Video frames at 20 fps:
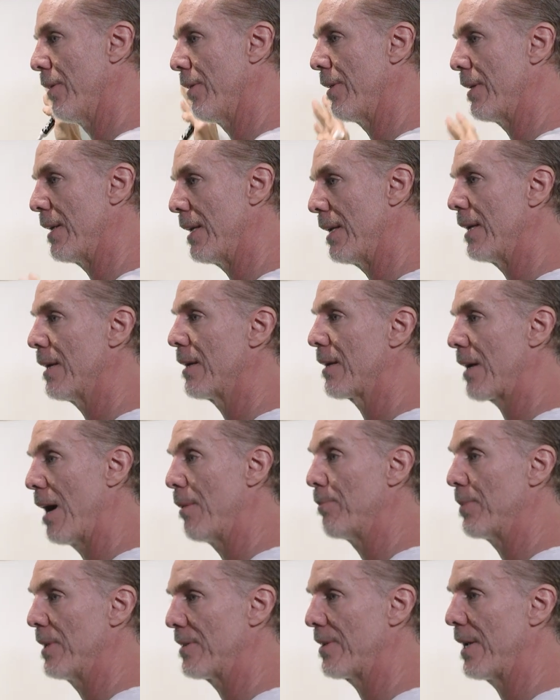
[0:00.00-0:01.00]
the
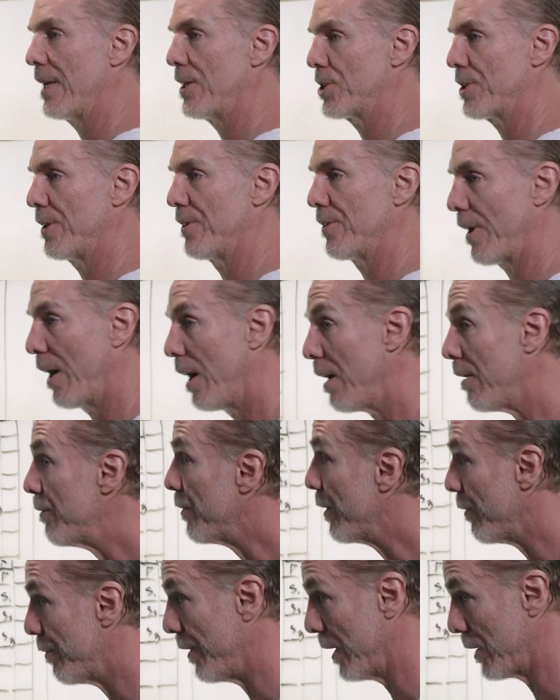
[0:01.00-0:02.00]
computations
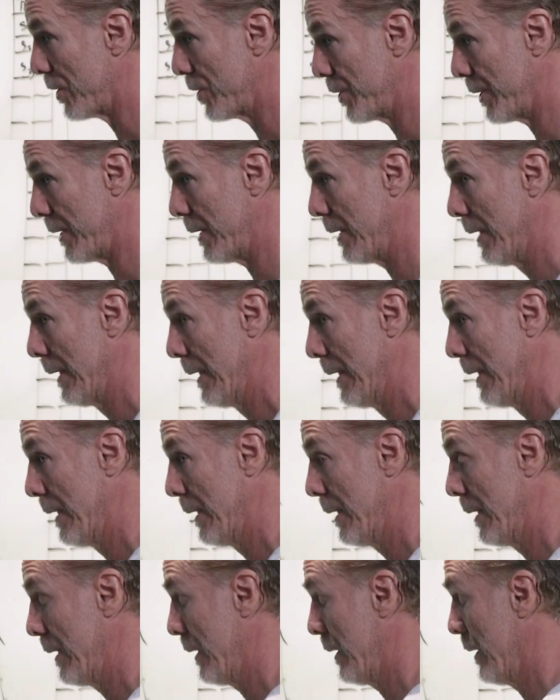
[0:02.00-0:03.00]
of the function.
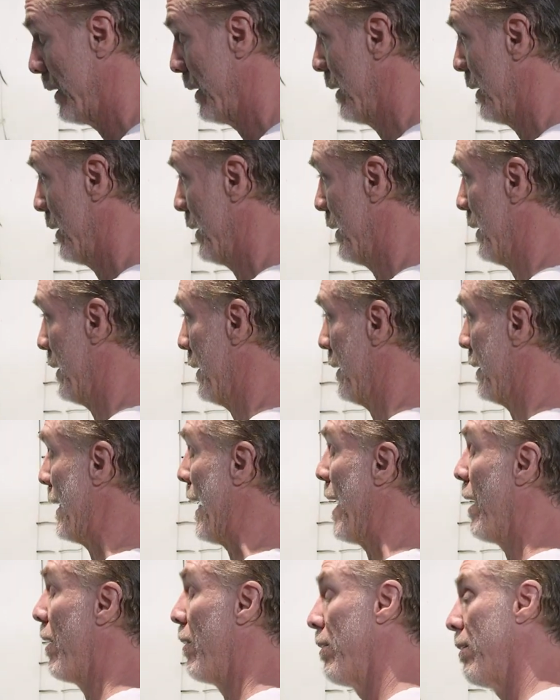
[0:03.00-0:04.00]

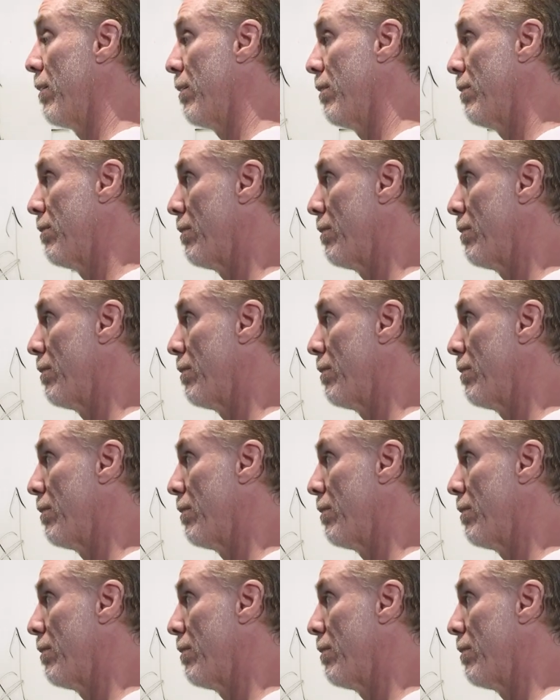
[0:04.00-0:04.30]
Now,